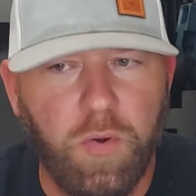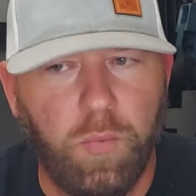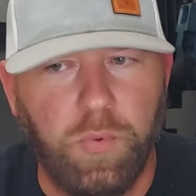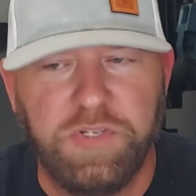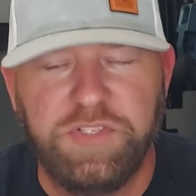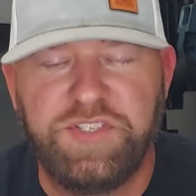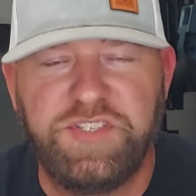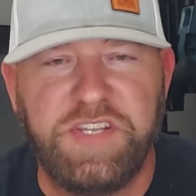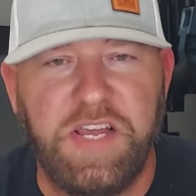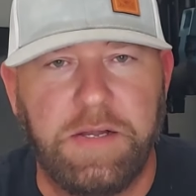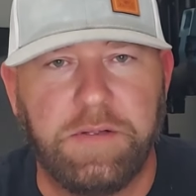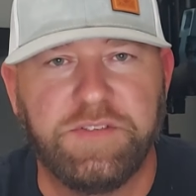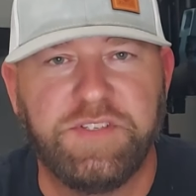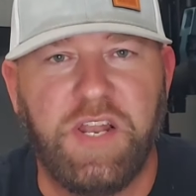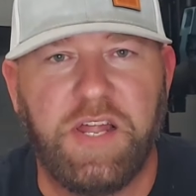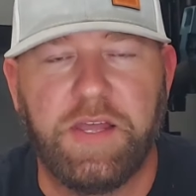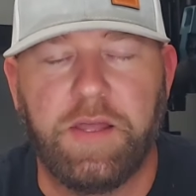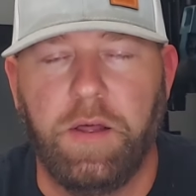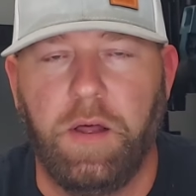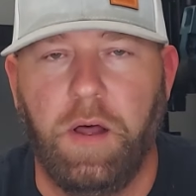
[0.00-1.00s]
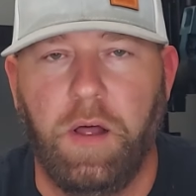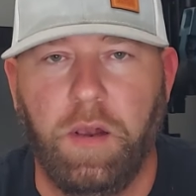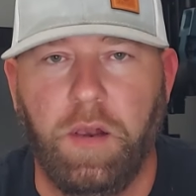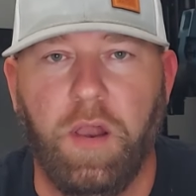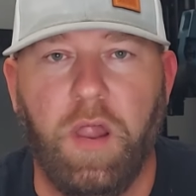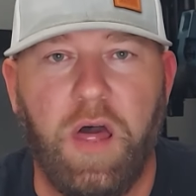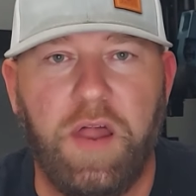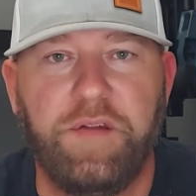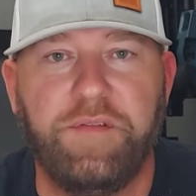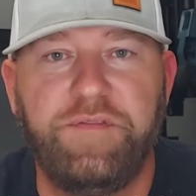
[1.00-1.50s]
Which sounds like a
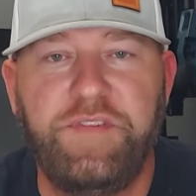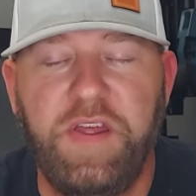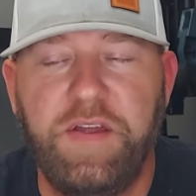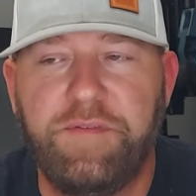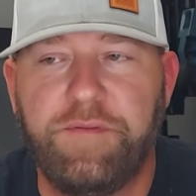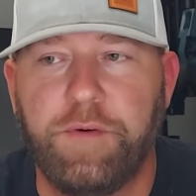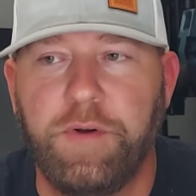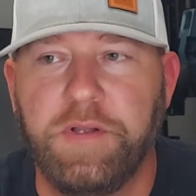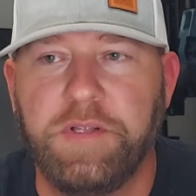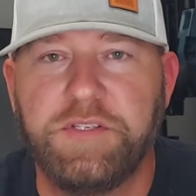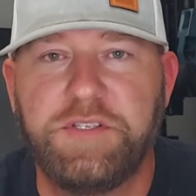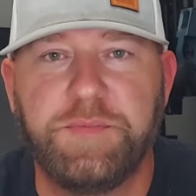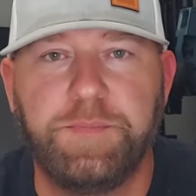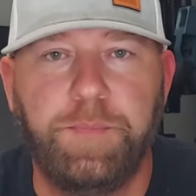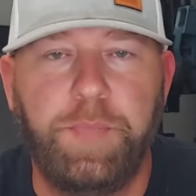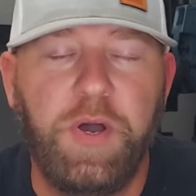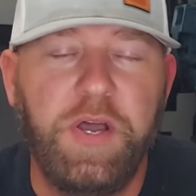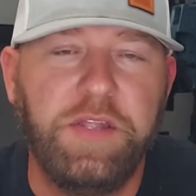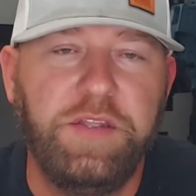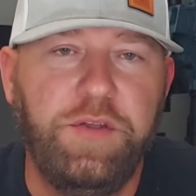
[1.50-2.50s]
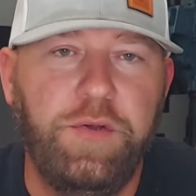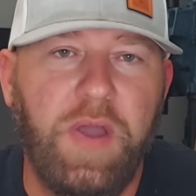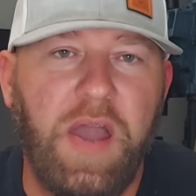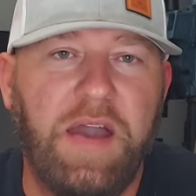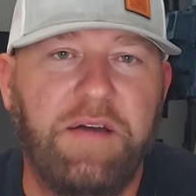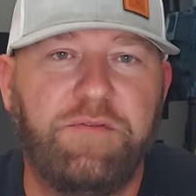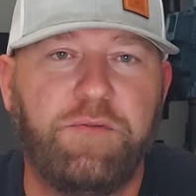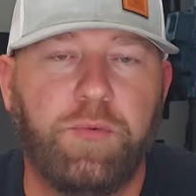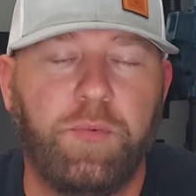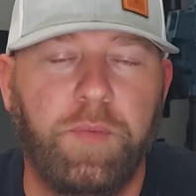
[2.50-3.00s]
lot of difference, but you
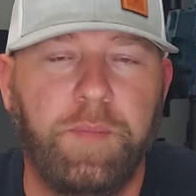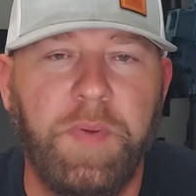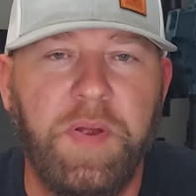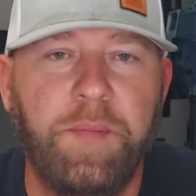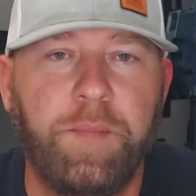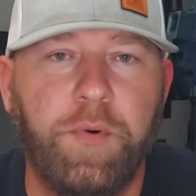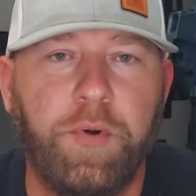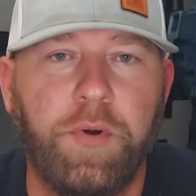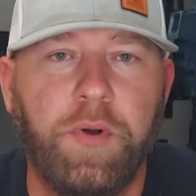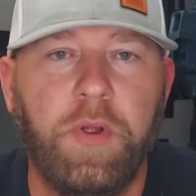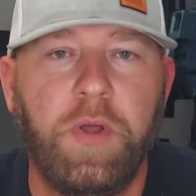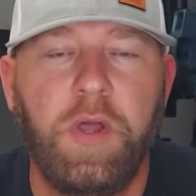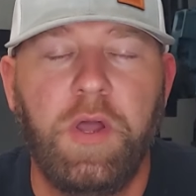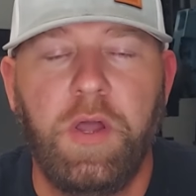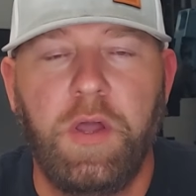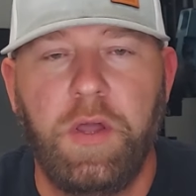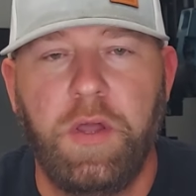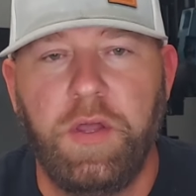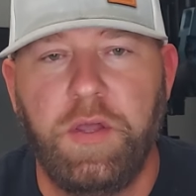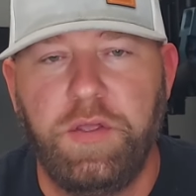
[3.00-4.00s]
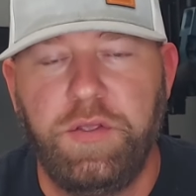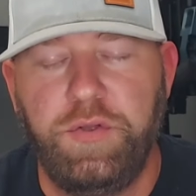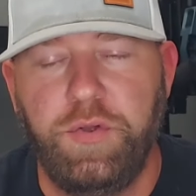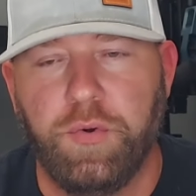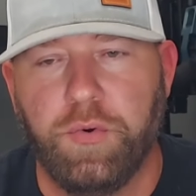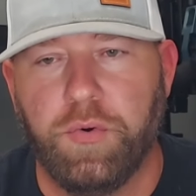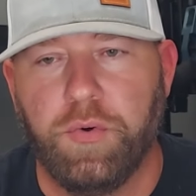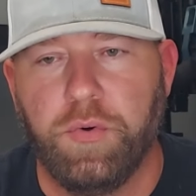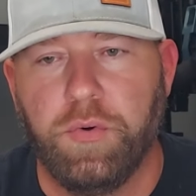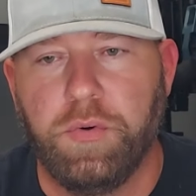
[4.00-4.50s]
have to remember
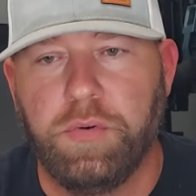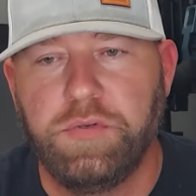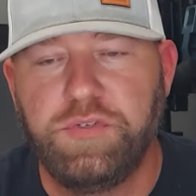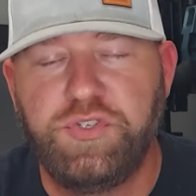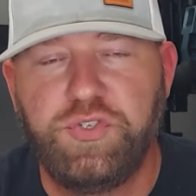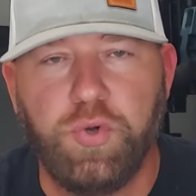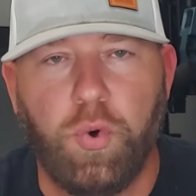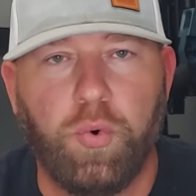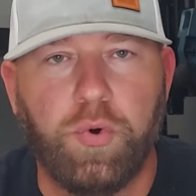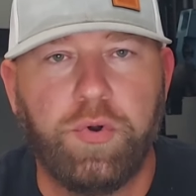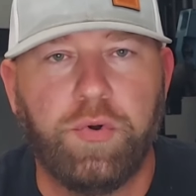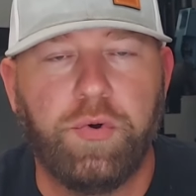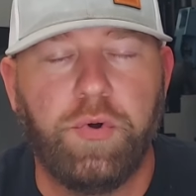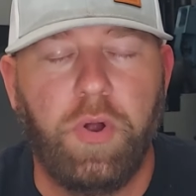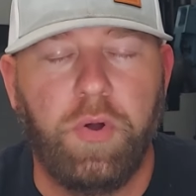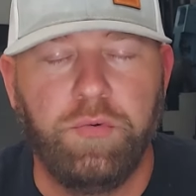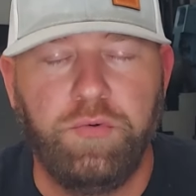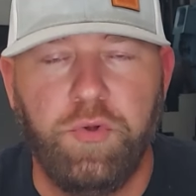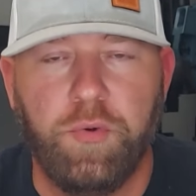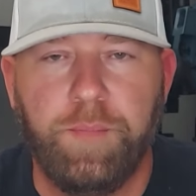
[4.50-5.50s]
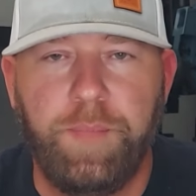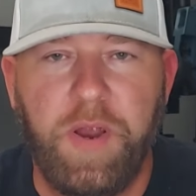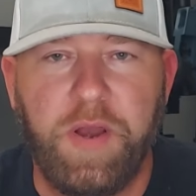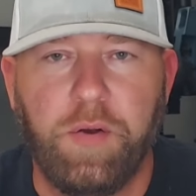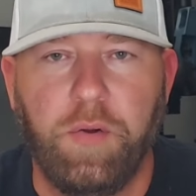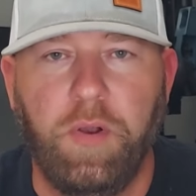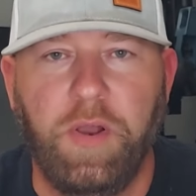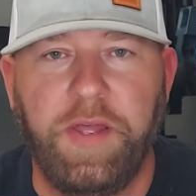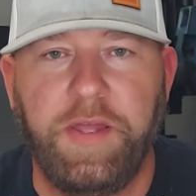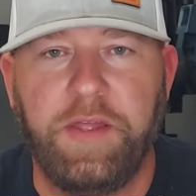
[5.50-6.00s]
you're shorter on your
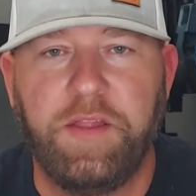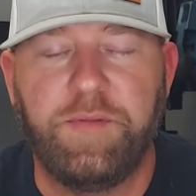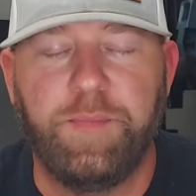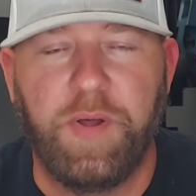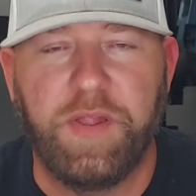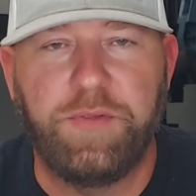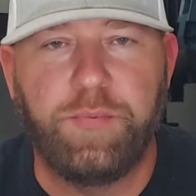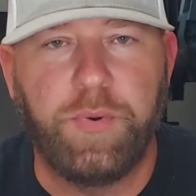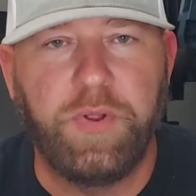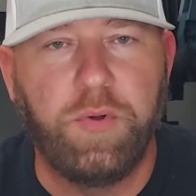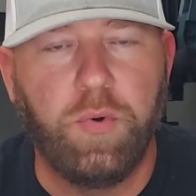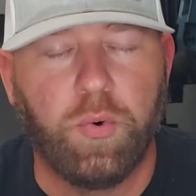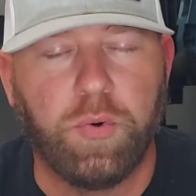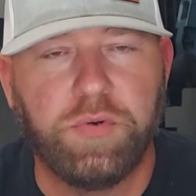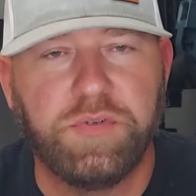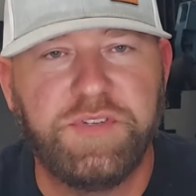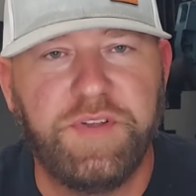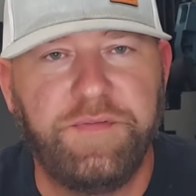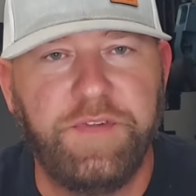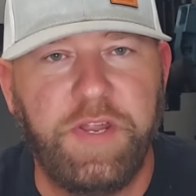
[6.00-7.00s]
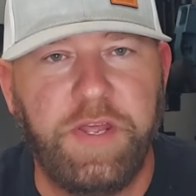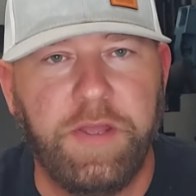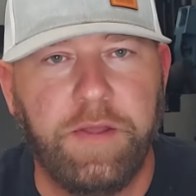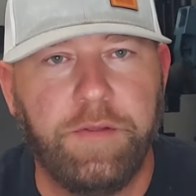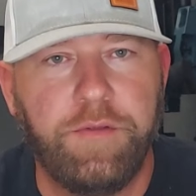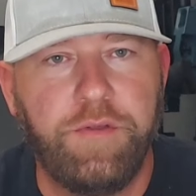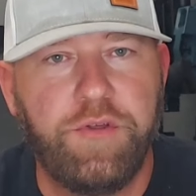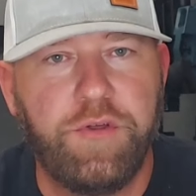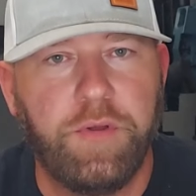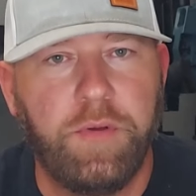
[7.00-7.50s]
barrel length by 3/4
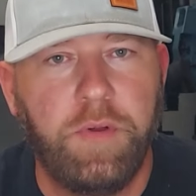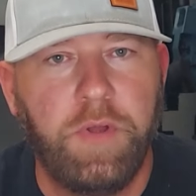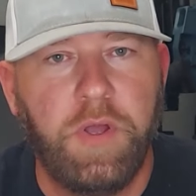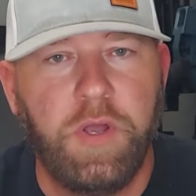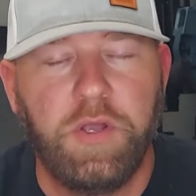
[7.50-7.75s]
inch.